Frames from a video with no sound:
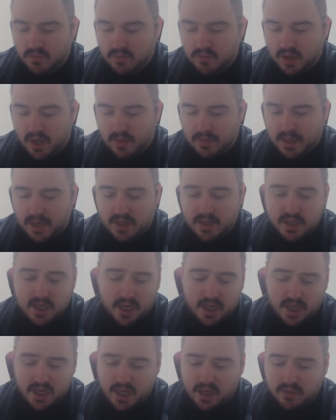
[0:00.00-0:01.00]
I might check
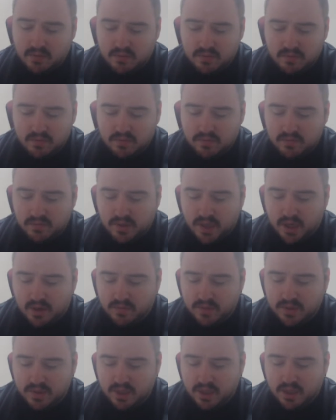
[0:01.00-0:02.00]
it out. Yeah,
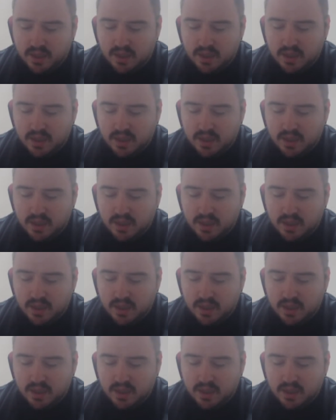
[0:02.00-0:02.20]
we'll see.